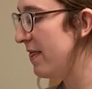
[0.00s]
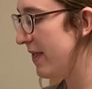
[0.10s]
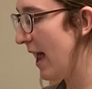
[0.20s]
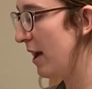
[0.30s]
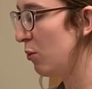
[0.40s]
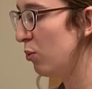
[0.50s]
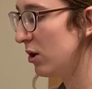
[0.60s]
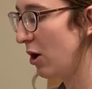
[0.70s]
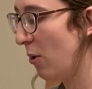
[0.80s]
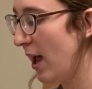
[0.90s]
then we'll
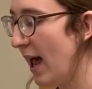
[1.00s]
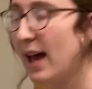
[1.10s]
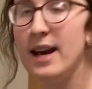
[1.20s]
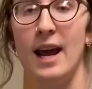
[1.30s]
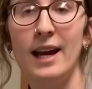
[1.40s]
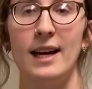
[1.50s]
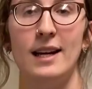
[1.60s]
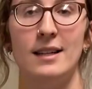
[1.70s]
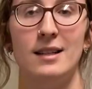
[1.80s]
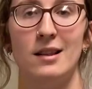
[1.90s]
go ahead
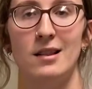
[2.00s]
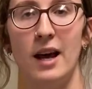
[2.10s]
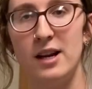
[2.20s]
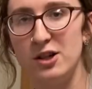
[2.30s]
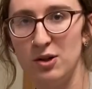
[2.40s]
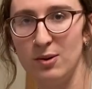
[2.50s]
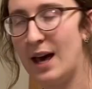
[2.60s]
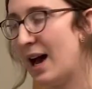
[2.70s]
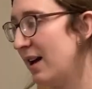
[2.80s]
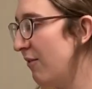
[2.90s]
and let it do
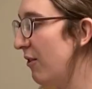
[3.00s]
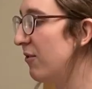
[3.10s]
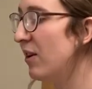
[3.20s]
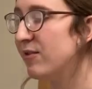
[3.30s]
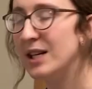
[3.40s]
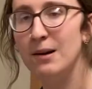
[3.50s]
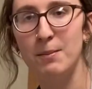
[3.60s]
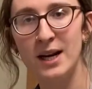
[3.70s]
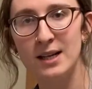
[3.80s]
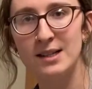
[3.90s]
that for 15
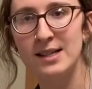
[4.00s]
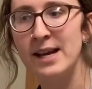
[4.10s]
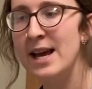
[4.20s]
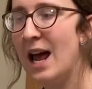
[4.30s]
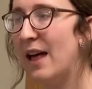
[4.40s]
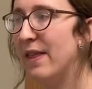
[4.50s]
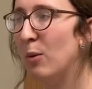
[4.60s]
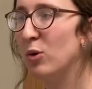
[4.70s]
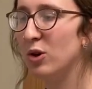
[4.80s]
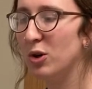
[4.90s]
minutes, and then
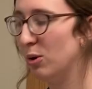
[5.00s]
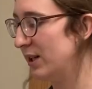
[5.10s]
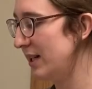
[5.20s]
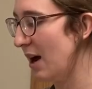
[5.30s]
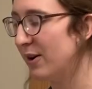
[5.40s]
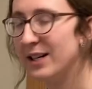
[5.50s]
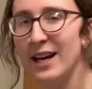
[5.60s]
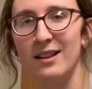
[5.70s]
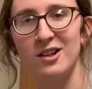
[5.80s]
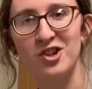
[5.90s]
we'll cool it down and
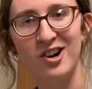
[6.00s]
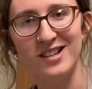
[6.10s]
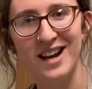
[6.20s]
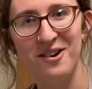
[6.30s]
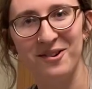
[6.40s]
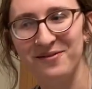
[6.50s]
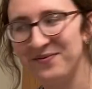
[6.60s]
take the jars out.